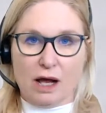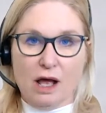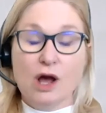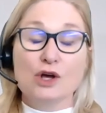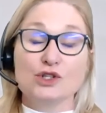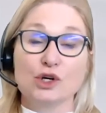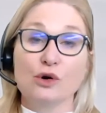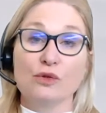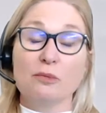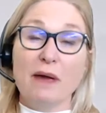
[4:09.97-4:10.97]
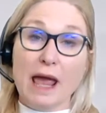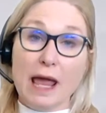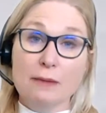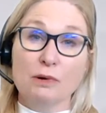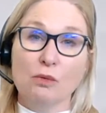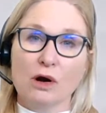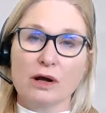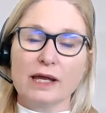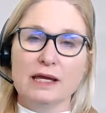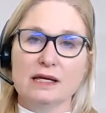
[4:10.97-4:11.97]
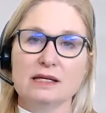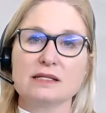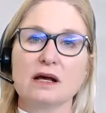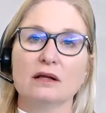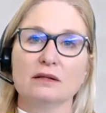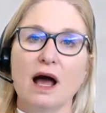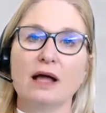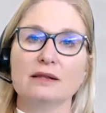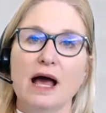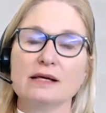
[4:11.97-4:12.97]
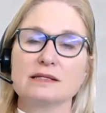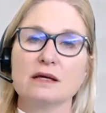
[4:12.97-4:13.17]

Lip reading: So the paperwork is a lot less.